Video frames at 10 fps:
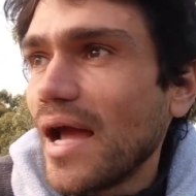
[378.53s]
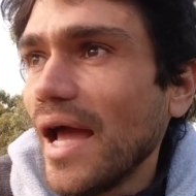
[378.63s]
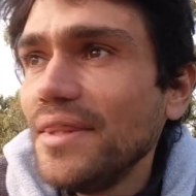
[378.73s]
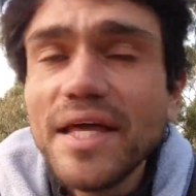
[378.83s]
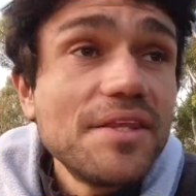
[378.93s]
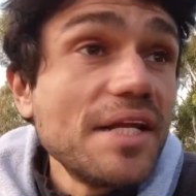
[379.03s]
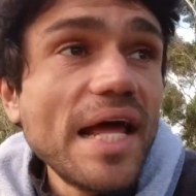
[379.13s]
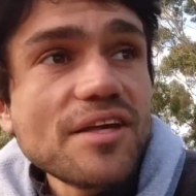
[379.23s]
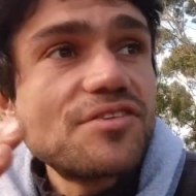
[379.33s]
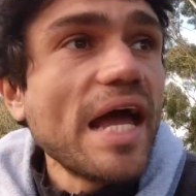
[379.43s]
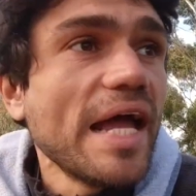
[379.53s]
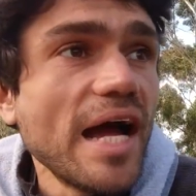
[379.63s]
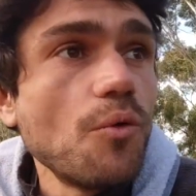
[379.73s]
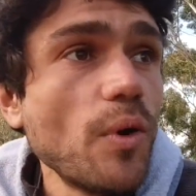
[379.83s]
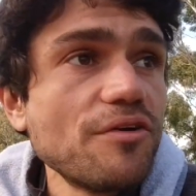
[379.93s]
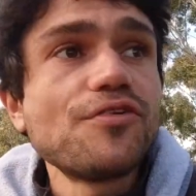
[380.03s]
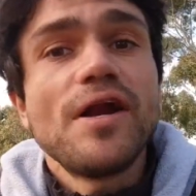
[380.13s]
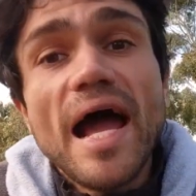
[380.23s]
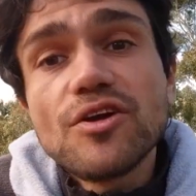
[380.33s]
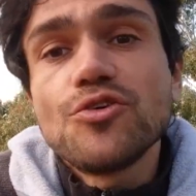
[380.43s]
And then the next day I went for
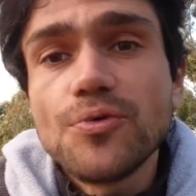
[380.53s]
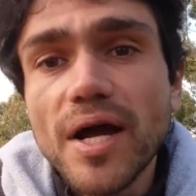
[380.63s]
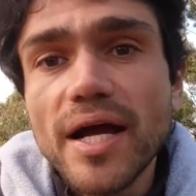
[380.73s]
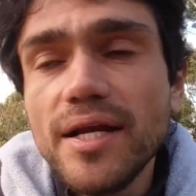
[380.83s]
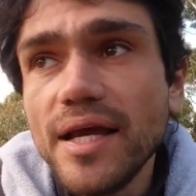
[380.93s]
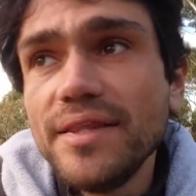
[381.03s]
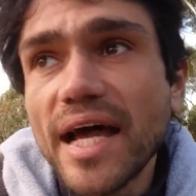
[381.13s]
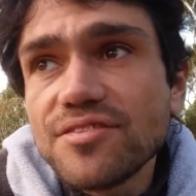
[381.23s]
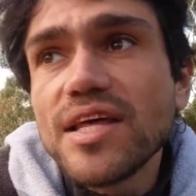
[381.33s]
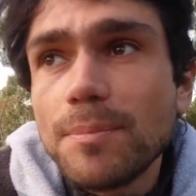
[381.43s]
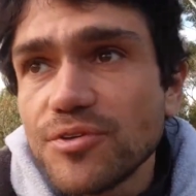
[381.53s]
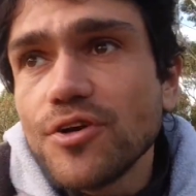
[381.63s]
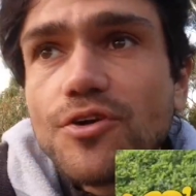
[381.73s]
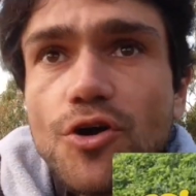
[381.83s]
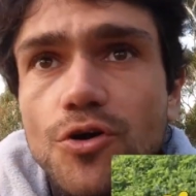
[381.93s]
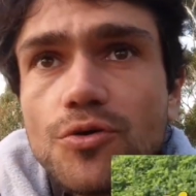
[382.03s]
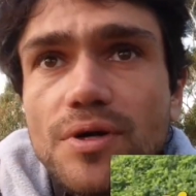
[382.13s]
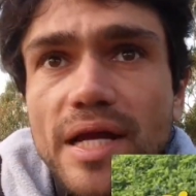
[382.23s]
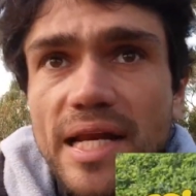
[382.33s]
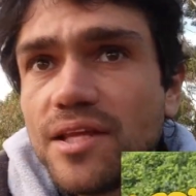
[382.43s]
an actual ride, and that's the episode
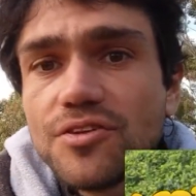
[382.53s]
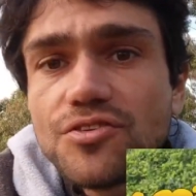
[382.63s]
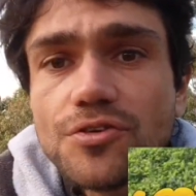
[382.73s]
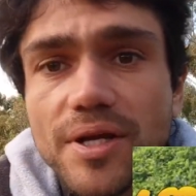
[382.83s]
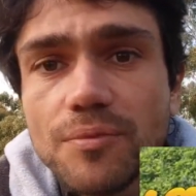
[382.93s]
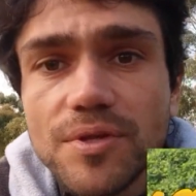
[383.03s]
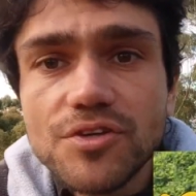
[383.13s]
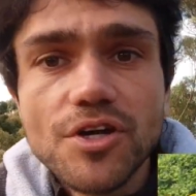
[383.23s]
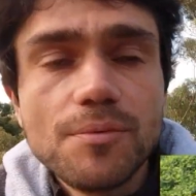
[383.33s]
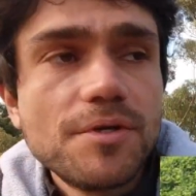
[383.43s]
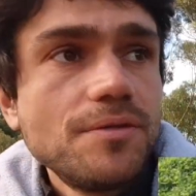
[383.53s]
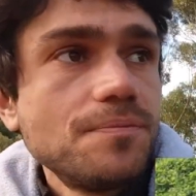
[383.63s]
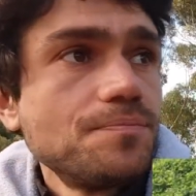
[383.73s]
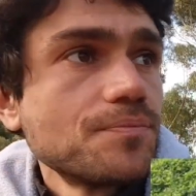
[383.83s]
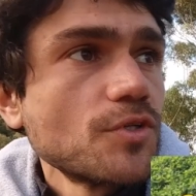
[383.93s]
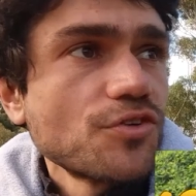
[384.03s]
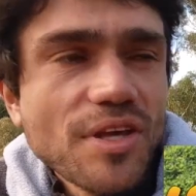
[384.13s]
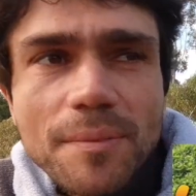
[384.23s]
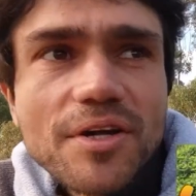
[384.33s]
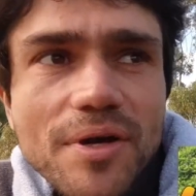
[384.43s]
called Hitting the Street with a Sherman, or
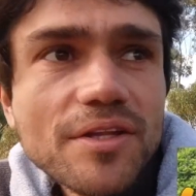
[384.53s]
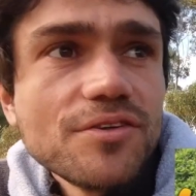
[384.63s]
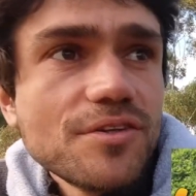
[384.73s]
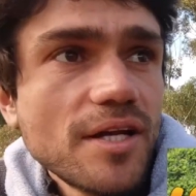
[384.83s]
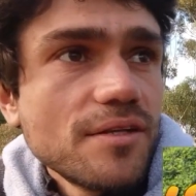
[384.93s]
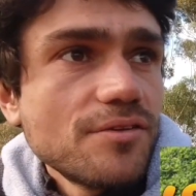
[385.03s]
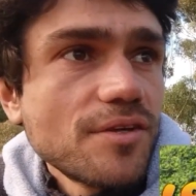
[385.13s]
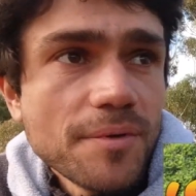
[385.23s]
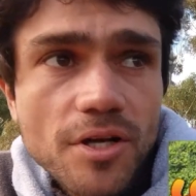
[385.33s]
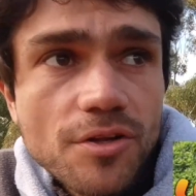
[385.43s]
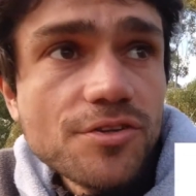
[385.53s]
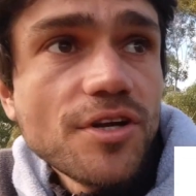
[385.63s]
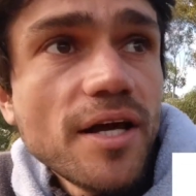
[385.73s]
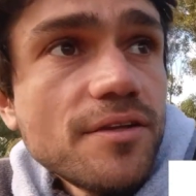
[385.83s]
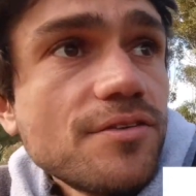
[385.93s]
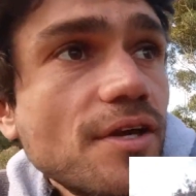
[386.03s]
something around those lines, something along those lines.